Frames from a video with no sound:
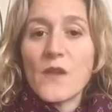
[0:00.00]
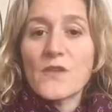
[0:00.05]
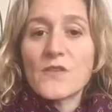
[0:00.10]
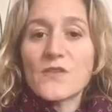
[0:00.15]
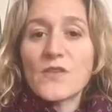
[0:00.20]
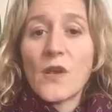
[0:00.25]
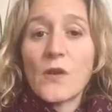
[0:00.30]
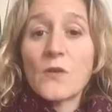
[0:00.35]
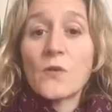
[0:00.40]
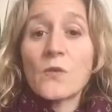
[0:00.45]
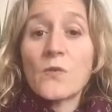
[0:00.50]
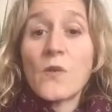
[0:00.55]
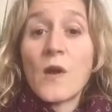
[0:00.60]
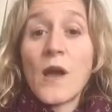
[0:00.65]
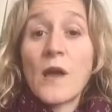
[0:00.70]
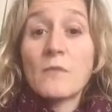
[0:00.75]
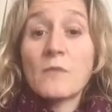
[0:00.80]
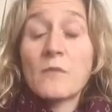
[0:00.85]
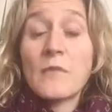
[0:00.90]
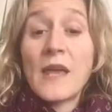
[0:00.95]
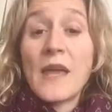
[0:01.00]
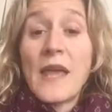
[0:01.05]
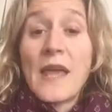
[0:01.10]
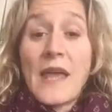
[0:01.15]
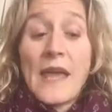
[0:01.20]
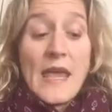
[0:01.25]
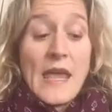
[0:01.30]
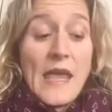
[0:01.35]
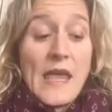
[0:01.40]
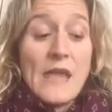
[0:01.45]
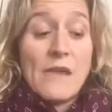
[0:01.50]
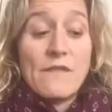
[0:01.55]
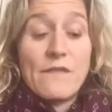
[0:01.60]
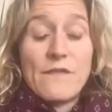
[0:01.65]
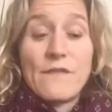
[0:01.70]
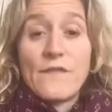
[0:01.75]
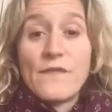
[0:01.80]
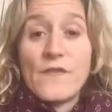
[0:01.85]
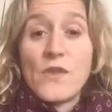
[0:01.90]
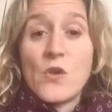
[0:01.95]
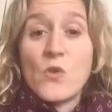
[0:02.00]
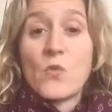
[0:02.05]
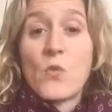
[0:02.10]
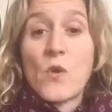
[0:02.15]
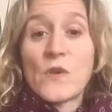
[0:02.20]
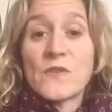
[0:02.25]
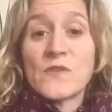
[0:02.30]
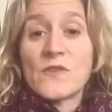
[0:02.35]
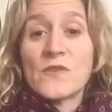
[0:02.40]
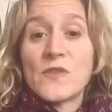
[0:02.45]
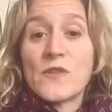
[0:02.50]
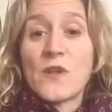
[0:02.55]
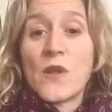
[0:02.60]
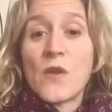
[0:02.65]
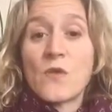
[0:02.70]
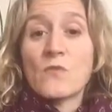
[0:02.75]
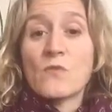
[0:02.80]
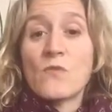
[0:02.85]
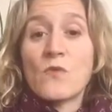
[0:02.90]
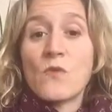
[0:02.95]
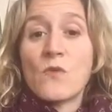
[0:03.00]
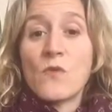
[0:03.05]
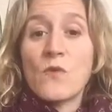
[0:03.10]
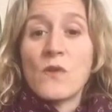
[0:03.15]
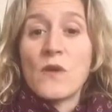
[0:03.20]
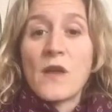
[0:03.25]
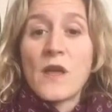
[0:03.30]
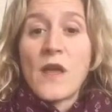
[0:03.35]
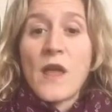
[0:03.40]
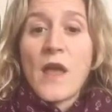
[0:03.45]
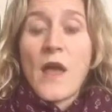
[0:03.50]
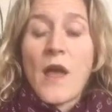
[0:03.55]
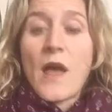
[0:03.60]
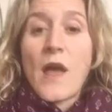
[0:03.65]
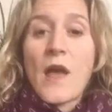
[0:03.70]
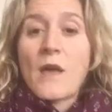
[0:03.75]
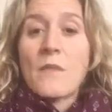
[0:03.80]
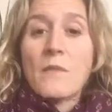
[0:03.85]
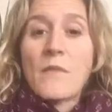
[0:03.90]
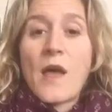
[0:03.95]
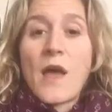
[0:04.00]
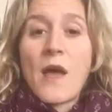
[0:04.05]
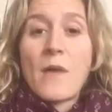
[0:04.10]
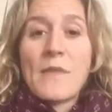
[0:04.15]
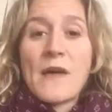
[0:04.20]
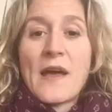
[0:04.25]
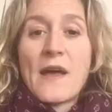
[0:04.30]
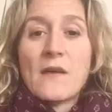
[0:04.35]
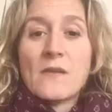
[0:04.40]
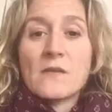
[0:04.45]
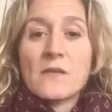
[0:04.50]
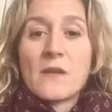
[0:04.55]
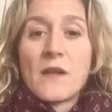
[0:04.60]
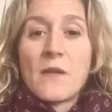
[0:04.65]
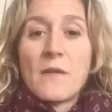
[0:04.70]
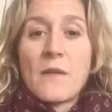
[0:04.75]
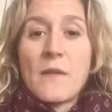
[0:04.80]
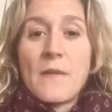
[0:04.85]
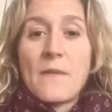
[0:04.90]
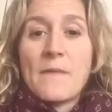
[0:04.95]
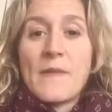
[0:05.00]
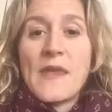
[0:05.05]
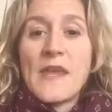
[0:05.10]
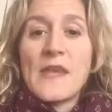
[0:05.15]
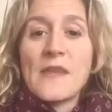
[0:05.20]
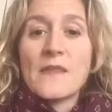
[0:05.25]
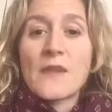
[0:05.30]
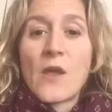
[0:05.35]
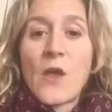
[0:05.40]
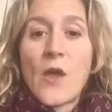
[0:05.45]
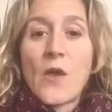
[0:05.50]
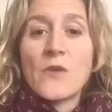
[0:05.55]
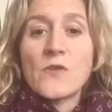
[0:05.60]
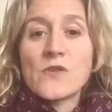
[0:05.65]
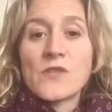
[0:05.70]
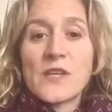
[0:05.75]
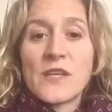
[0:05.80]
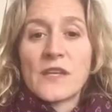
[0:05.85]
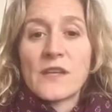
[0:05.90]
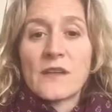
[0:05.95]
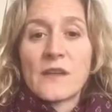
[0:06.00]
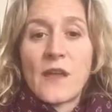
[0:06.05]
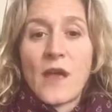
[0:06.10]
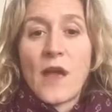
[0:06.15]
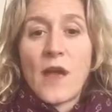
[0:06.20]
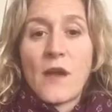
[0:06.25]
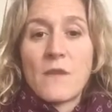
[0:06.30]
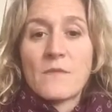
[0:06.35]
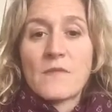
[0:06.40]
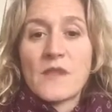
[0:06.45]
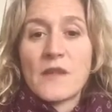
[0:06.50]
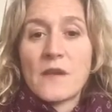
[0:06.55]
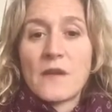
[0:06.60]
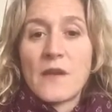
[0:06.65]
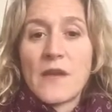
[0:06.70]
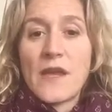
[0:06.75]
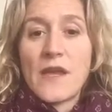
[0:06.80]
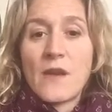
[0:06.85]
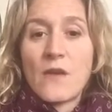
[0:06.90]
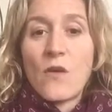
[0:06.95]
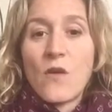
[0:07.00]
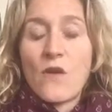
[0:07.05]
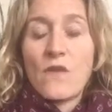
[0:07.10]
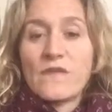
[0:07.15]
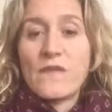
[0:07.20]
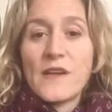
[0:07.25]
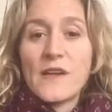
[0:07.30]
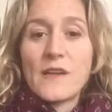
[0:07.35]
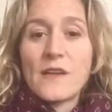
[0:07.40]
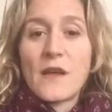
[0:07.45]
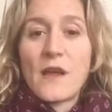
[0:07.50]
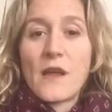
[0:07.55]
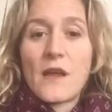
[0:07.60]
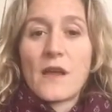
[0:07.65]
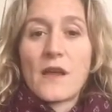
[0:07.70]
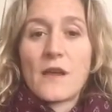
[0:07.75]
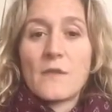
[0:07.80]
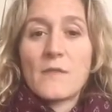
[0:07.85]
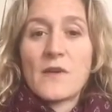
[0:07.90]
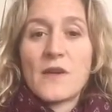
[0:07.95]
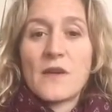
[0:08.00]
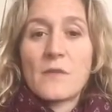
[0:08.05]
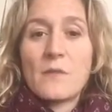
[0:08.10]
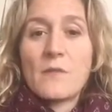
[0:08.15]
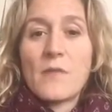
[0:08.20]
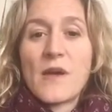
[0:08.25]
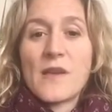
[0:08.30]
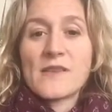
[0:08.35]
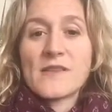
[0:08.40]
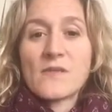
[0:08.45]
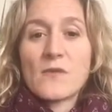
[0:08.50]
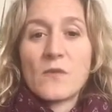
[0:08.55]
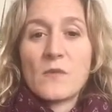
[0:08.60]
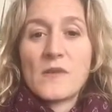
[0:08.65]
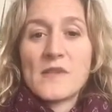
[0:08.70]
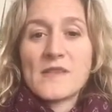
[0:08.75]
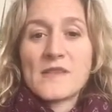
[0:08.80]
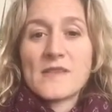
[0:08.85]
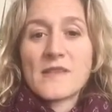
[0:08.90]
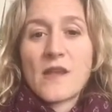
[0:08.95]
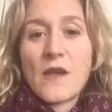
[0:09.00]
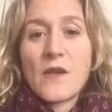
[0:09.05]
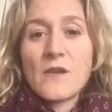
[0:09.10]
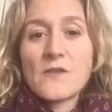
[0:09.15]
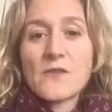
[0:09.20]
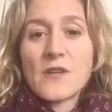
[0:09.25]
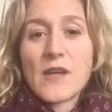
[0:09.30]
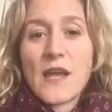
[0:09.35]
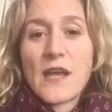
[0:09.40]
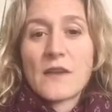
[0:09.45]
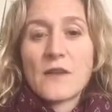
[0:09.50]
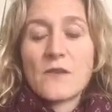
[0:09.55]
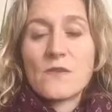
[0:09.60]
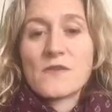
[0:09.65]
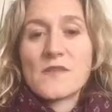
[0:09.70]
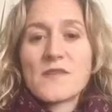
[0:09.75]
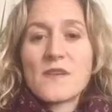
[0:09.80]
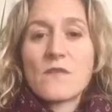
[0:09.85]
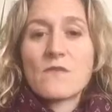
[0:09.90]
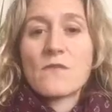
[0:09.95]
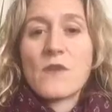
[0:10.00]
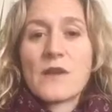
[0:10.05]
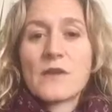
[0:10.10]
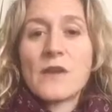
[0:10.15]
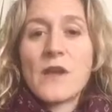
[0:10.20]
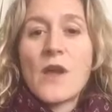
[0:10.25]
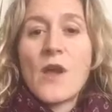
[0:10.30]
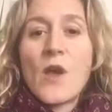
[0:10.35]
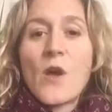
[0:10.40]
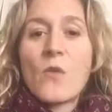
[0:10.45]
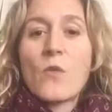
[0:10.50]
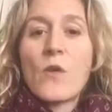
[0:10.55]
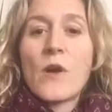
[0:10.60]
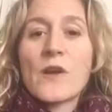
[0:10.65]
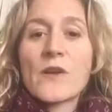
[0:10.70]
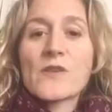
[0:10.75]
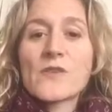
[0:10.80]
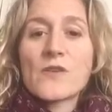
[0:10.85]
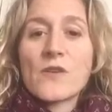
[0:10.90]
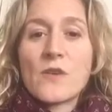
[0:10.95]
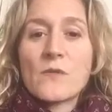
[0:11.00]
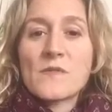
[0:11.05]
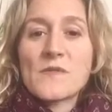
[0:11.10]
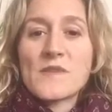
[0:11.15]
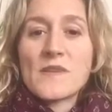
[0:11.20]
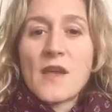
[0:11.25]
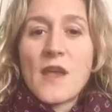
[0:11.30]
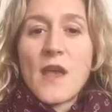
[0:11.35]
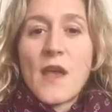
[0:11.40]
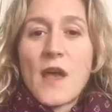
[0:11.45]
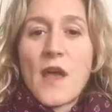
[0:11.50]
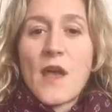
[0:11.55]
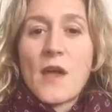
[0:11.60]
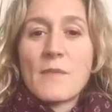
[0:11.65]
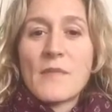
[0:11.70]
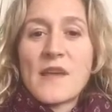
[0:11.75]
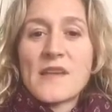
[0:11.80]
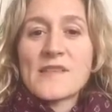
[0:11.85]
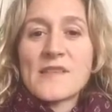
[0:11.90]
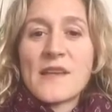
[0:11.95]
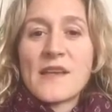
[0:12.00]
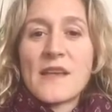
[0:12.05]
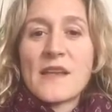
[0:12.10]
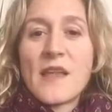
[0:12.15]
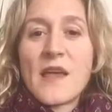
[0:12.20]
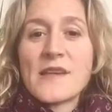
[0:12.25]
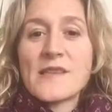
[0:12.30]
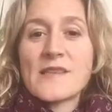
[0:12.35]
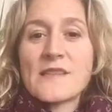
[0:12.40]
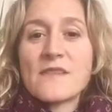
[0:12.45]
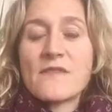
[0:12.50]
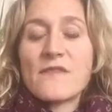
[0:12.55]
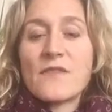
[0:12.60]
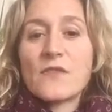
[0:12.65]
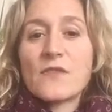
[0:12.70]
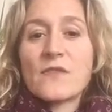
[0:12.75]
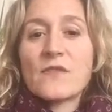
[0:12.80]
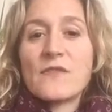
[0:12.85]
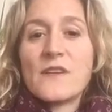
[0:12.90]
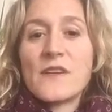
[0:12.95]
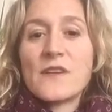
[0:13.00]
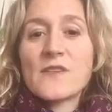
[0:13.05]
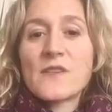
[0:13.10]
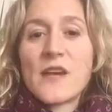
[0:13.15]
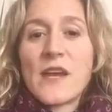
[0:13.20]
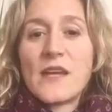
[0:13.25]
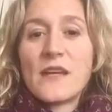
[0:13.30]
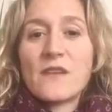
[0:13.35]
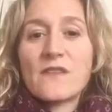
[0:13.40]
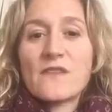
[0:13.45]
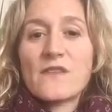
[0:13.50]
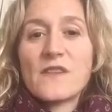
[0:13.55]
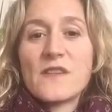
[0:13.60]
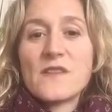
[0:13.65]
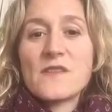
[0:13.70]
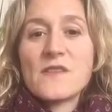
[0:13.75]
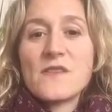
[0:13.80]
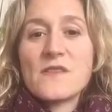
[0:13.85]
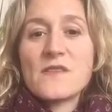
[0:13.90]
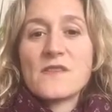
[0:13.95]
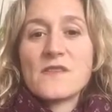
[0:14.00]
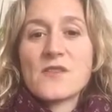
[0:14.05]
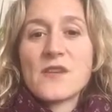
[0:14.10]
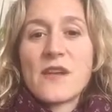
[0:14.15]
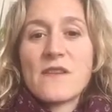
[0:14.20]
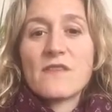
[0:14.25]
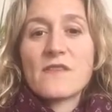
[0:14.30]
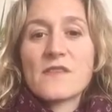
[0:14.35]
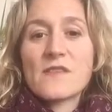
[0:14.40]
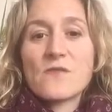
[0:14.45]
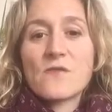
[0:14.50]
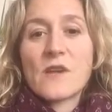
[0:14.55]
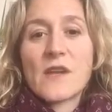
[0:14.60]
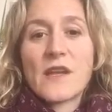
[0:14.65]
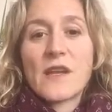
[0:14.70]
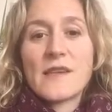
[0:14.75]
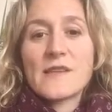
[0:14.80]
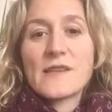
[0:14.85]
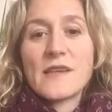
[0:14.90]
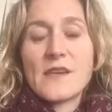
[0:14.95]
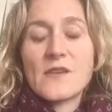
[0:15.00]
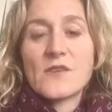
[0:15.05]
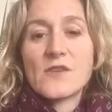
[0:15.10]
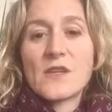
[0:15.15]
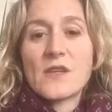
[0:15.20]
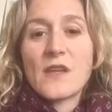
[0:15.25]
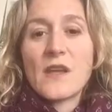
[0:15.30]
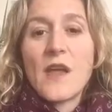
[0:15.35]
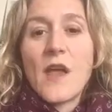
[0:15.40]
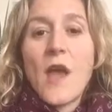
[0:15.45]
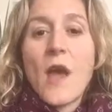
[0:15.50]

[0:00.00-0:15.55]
So if you want to know more about me and the coaching that I offer, I'm a personal business coach, and I also run workshops as a licensed Feel the Fear trainer for the Susan Jeffers organisation.